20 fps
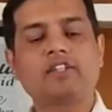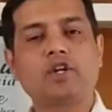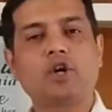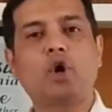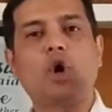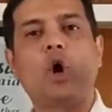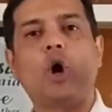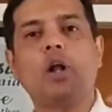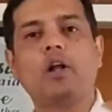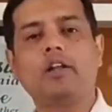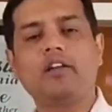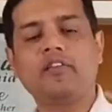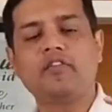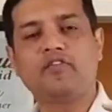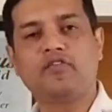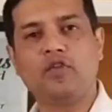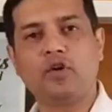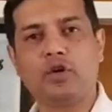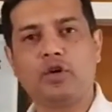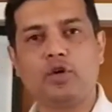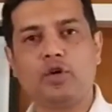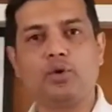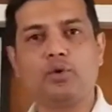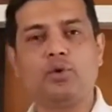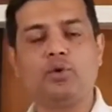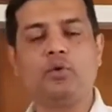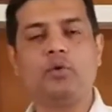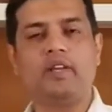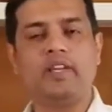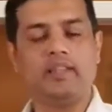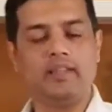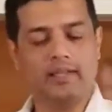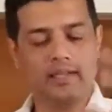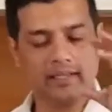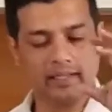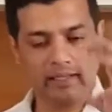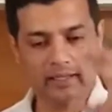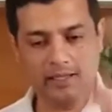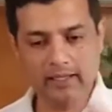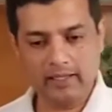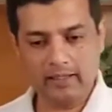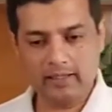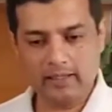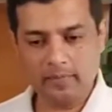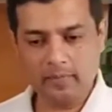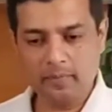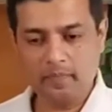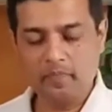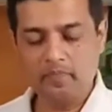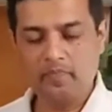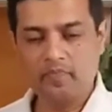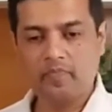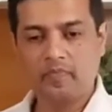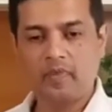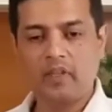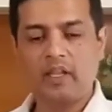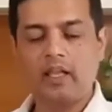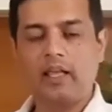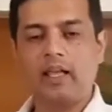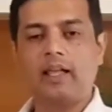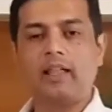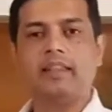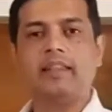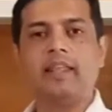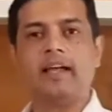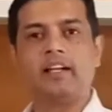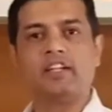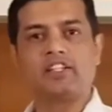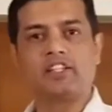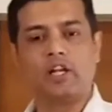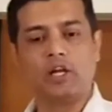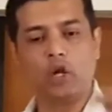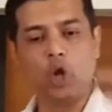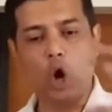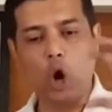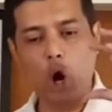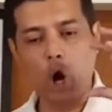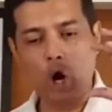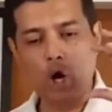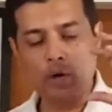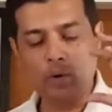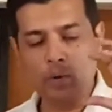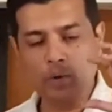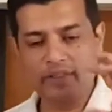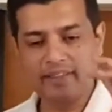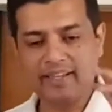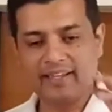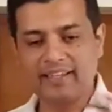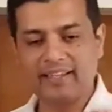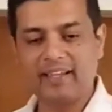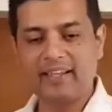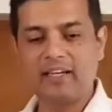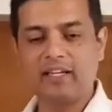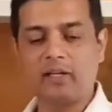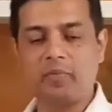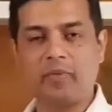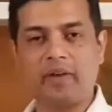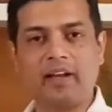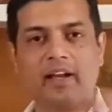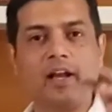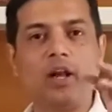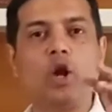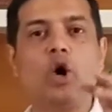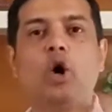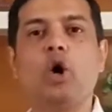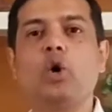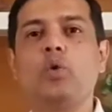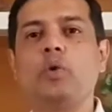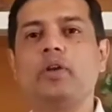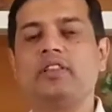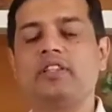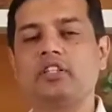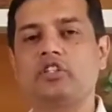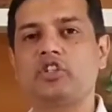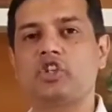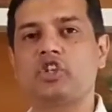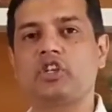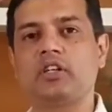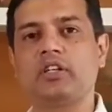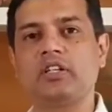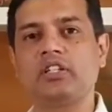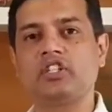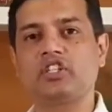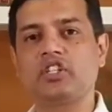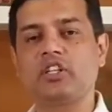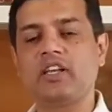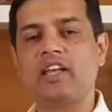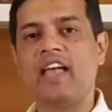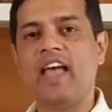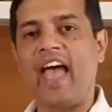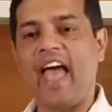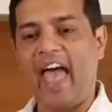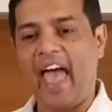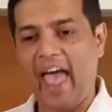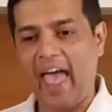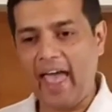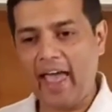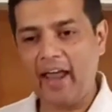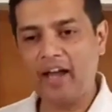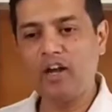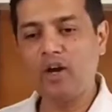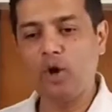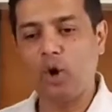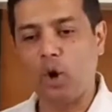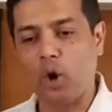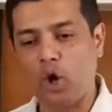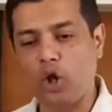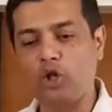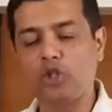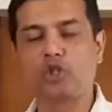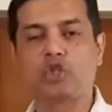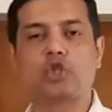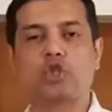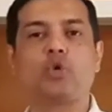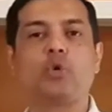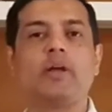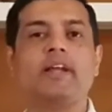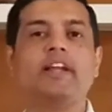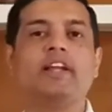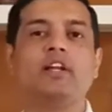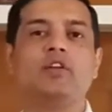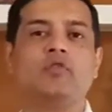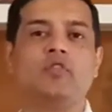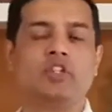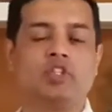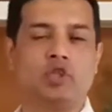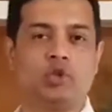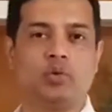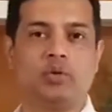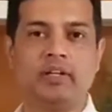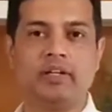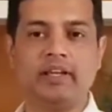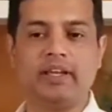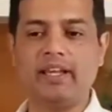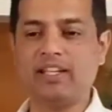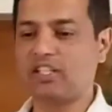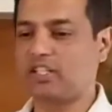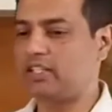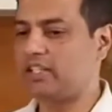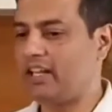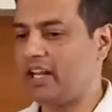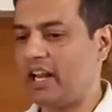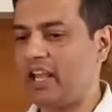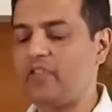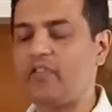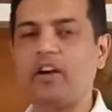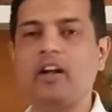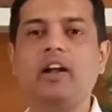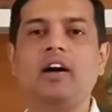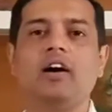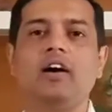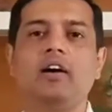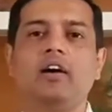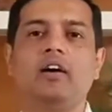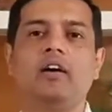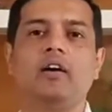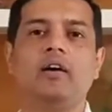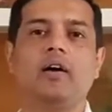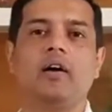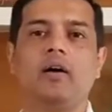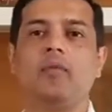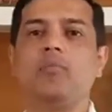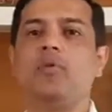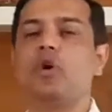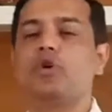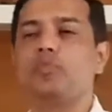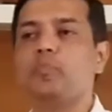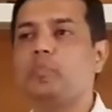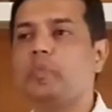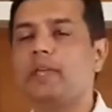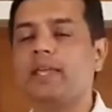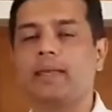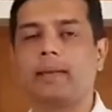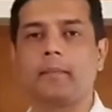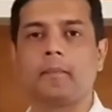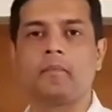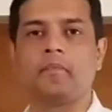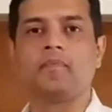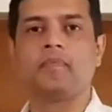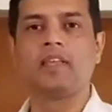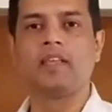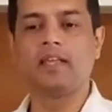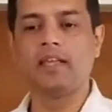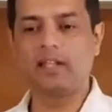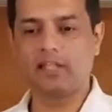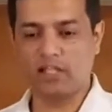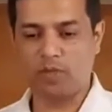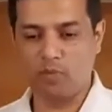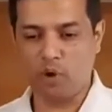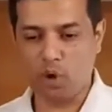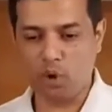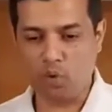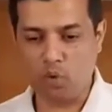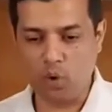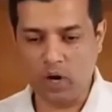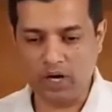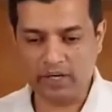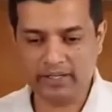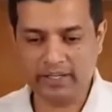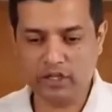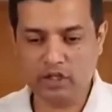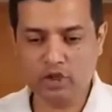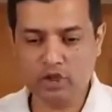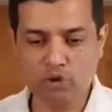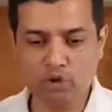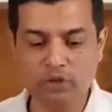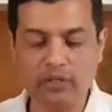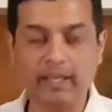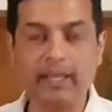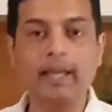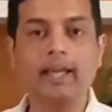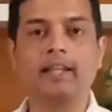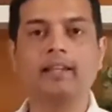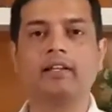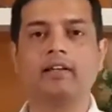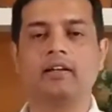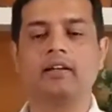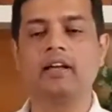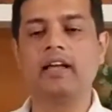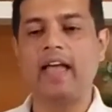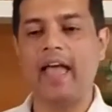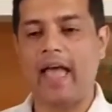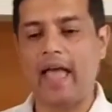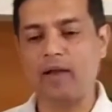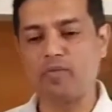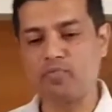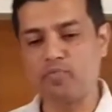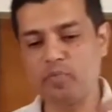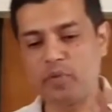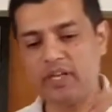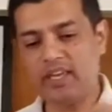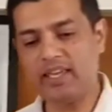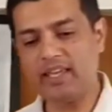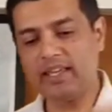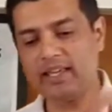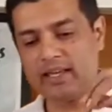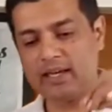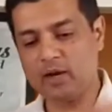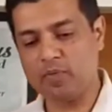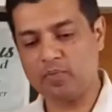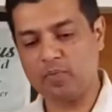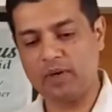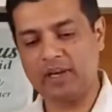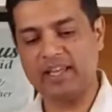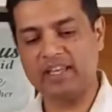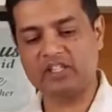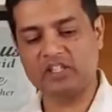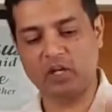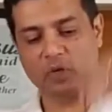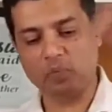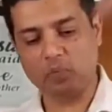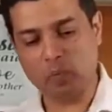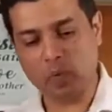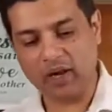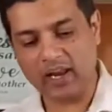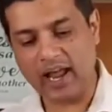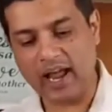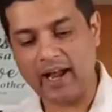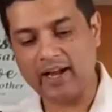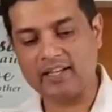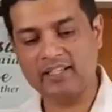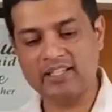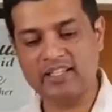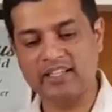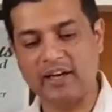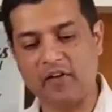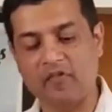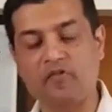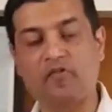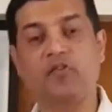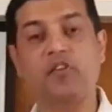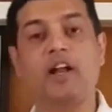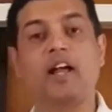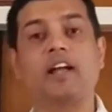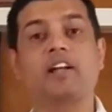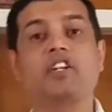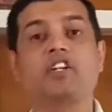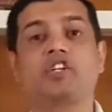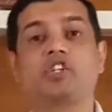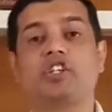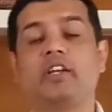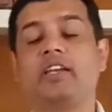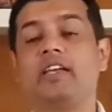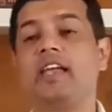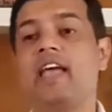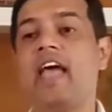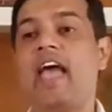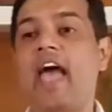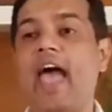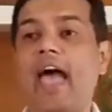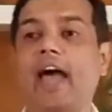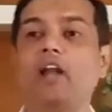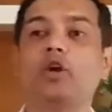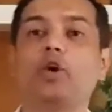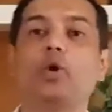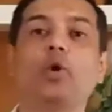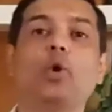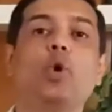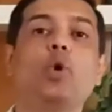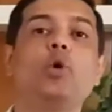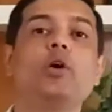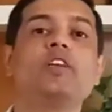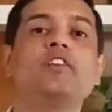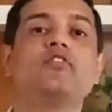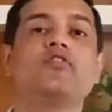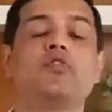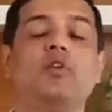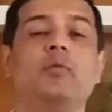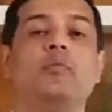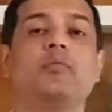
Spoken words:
has a calling for you in the kingdom that is along with the kingdom and along with the church and also individually. It's never about me. It's about working together and being in a place and planted and flourishing and growing